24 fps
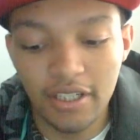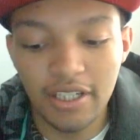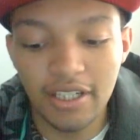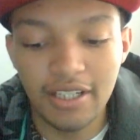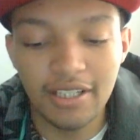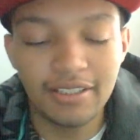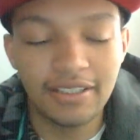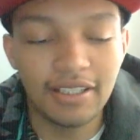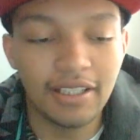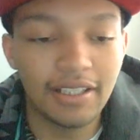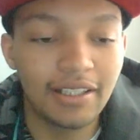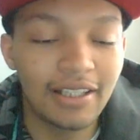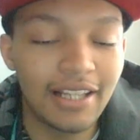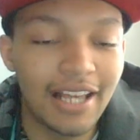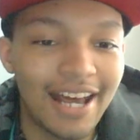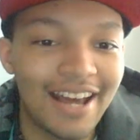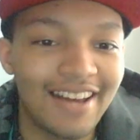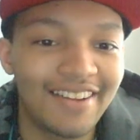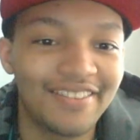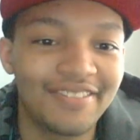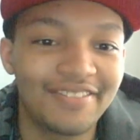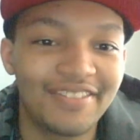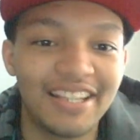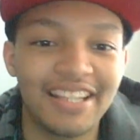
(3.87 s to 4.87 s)
And there's a
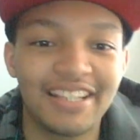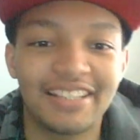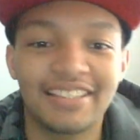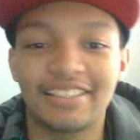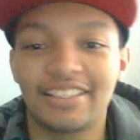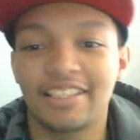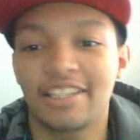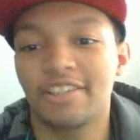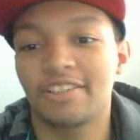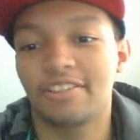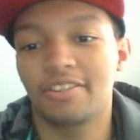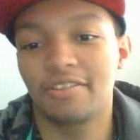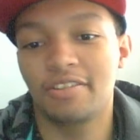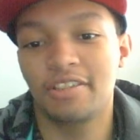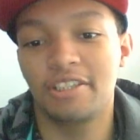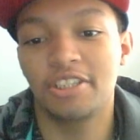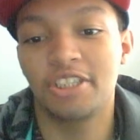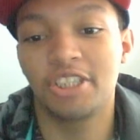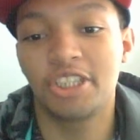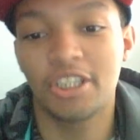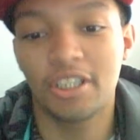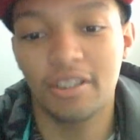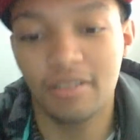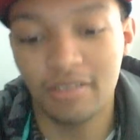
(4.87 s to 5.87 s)
lot of things to get through
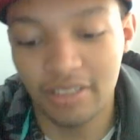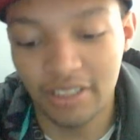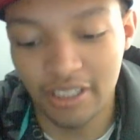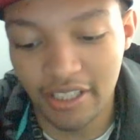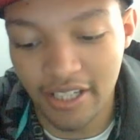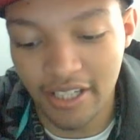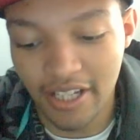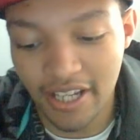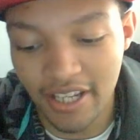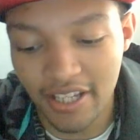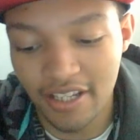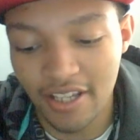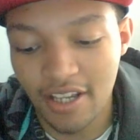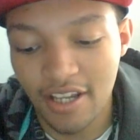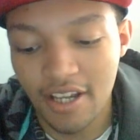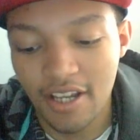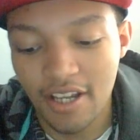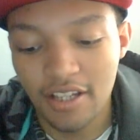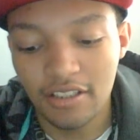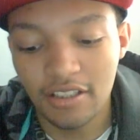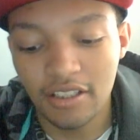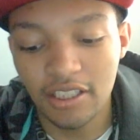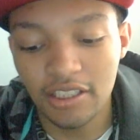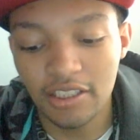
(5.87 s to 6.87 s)
this show tonight.
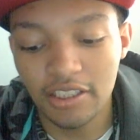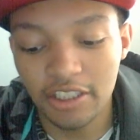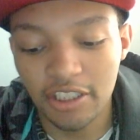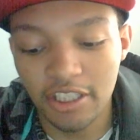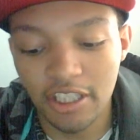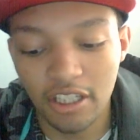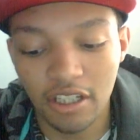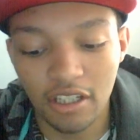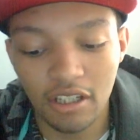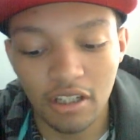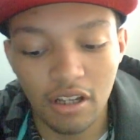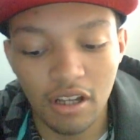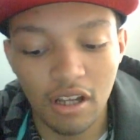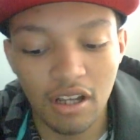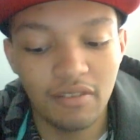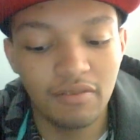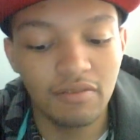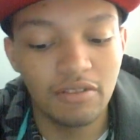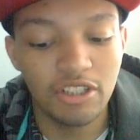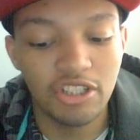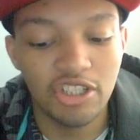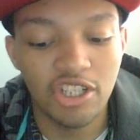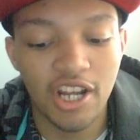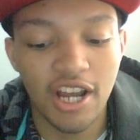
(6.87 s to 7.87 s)
So let's kick it
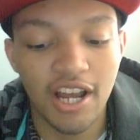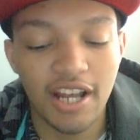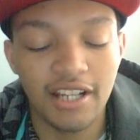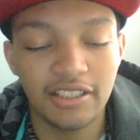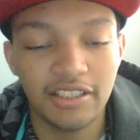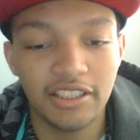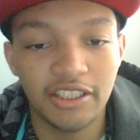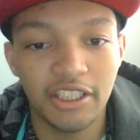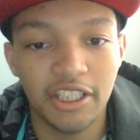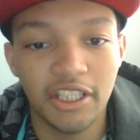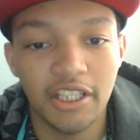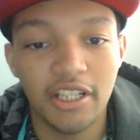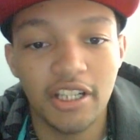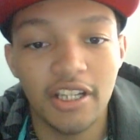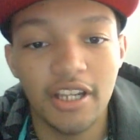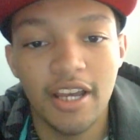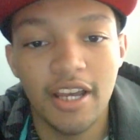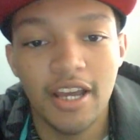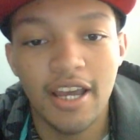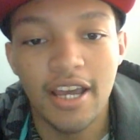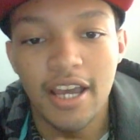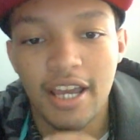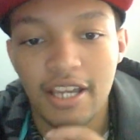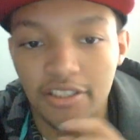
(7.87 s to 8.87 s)
off with John
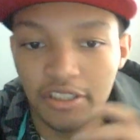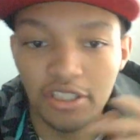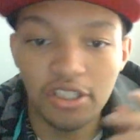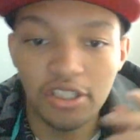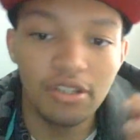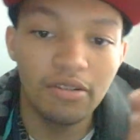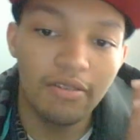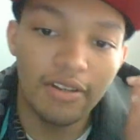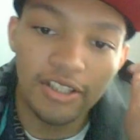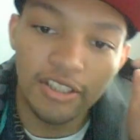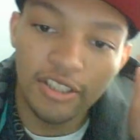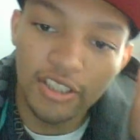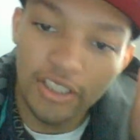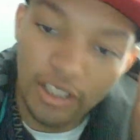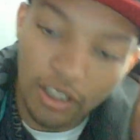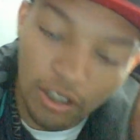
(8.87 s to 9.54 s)
Cena. As the U.S.